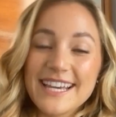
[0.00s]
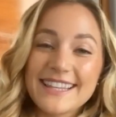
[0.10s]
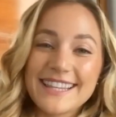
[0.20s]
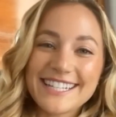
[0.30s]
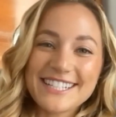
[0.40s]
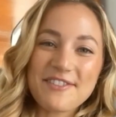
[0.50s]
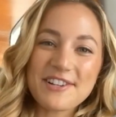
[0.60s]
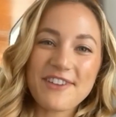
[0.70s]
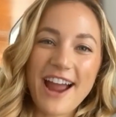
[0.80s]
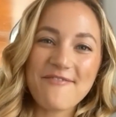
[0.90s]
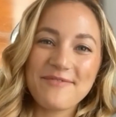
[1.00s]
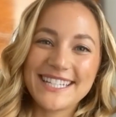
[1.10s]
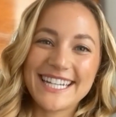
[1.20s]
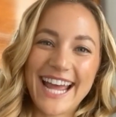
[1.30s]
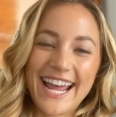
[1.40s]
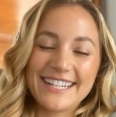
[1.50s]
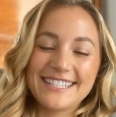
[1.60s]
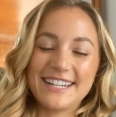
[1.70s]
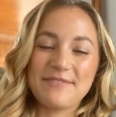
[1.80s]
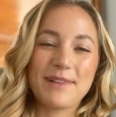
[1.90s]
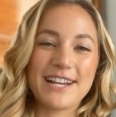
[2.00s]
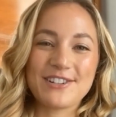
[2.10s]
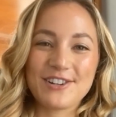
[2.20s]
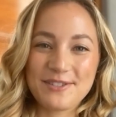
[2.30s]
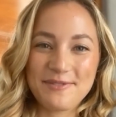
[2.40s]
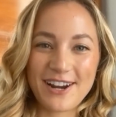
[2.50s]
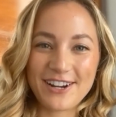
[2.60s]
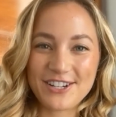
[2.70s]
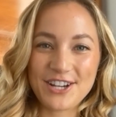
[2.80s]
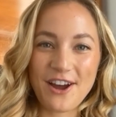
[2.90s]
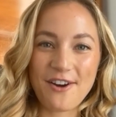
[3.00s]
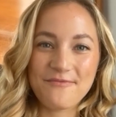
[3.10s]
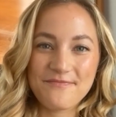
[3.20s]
Thanks so much for having me today. It's a pleasure to be on your show.